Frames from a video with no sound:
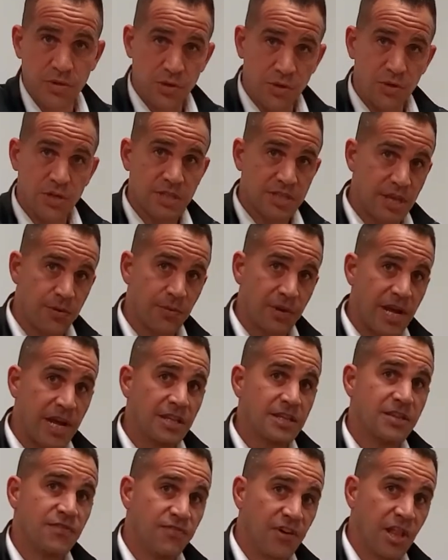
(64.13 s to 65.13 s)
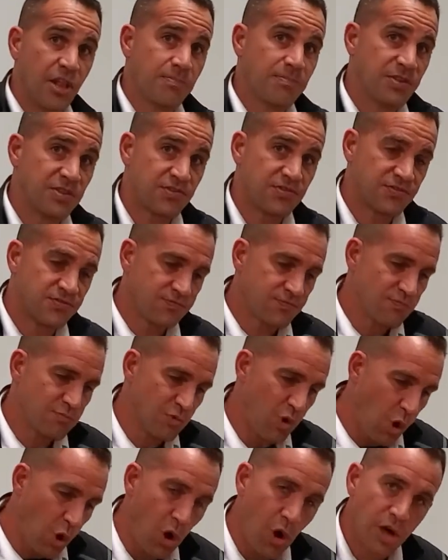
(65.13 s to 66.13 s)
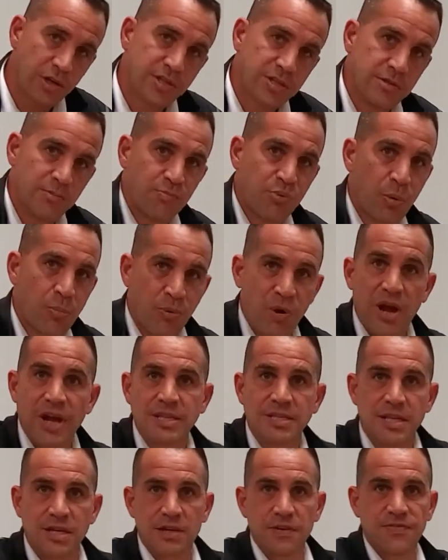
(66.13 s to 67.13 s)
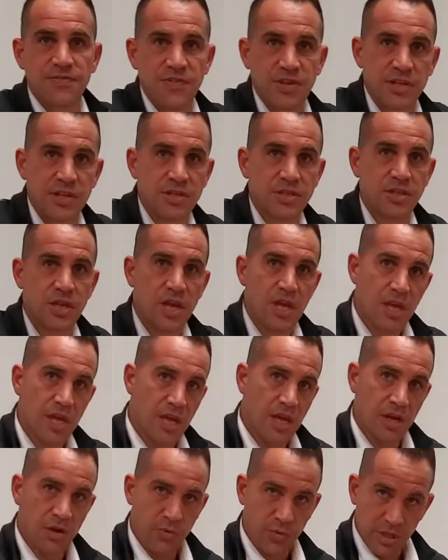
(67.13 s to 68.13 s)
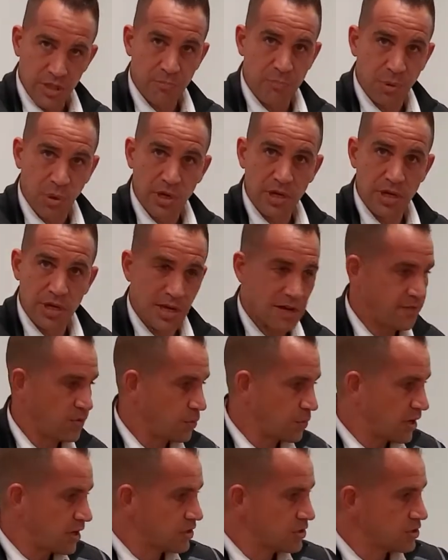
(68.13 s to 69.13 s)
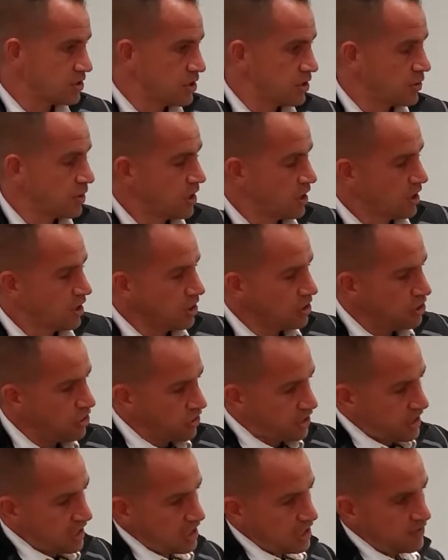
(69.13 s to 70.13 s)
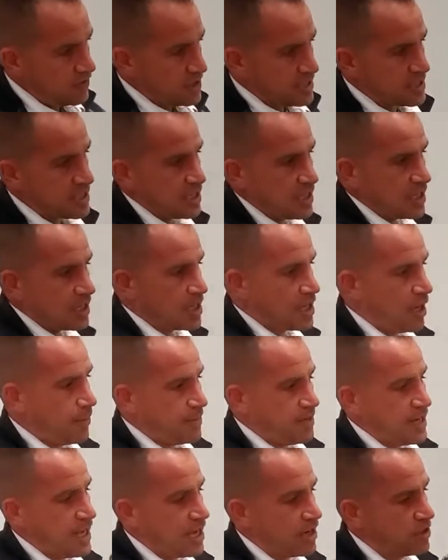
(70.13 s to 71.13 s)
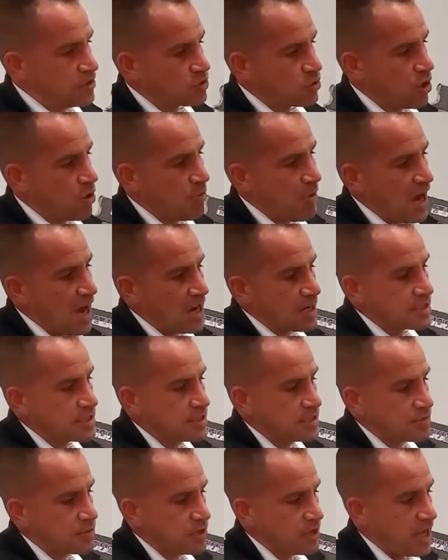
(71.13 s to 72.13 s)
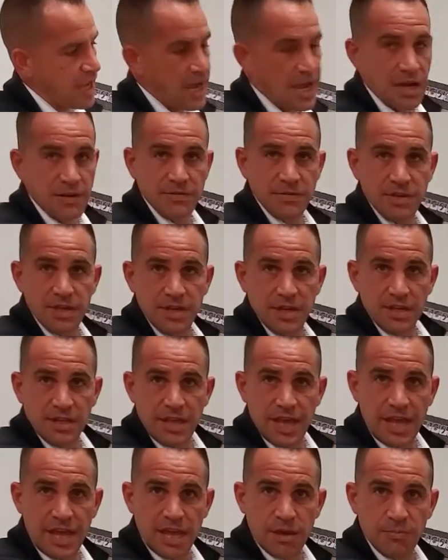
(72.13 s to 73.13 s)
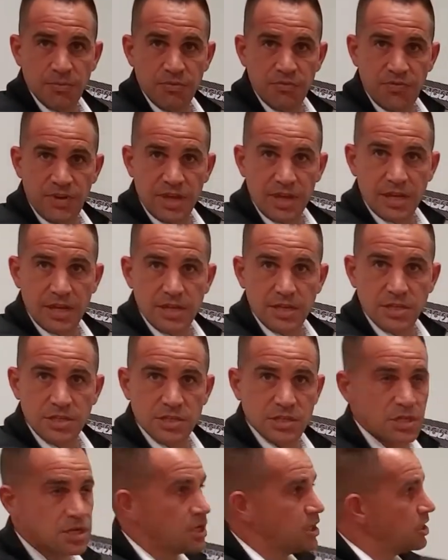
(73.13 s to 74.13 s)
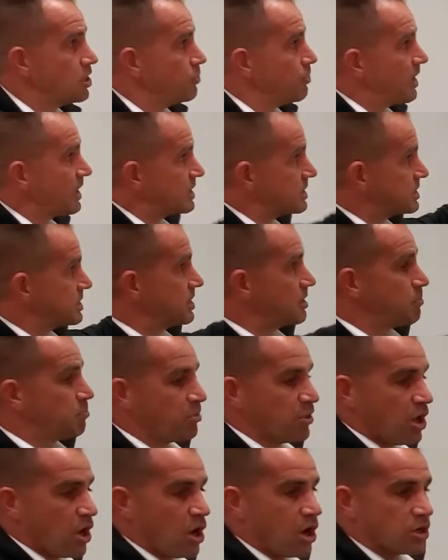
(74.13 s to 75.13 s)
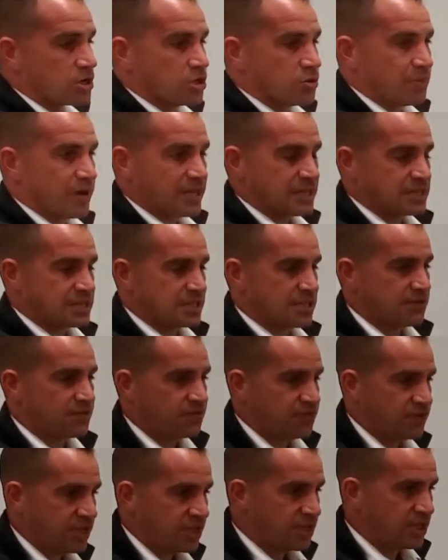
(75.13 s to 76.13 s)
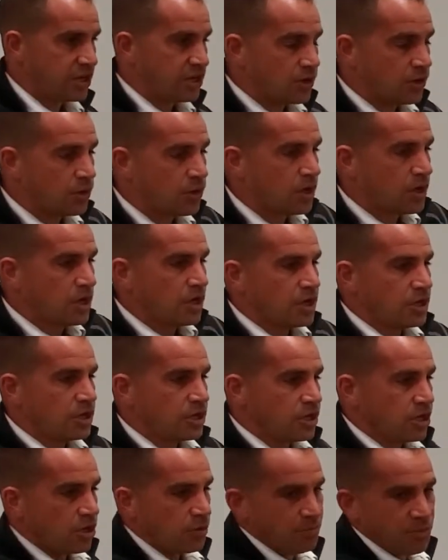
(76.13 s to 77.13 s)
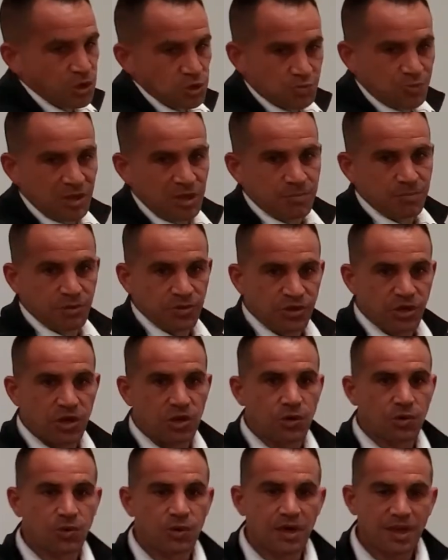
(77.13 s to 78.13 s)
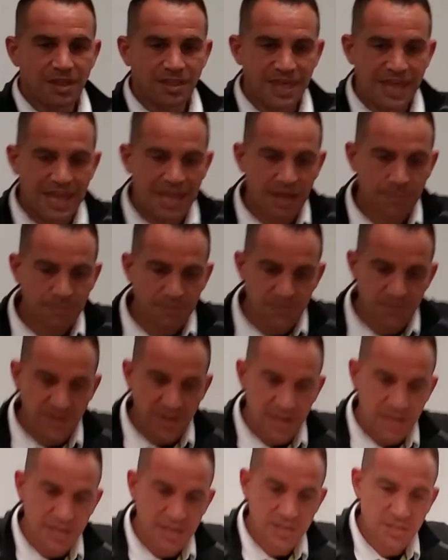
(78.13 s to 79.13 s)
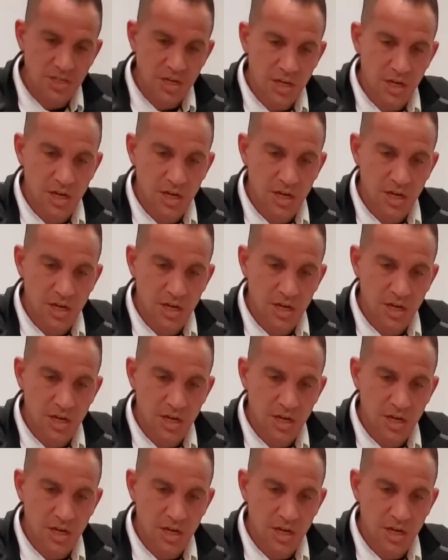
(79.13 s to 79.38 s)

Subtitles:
doing is they went out and developed this awesome proprietary finish, and are really putting it everywhere. So you're gonna even see it coming down onto our boxes where you have the amp advantage. You might see a blog, you might see a video. Most people know the amp advantage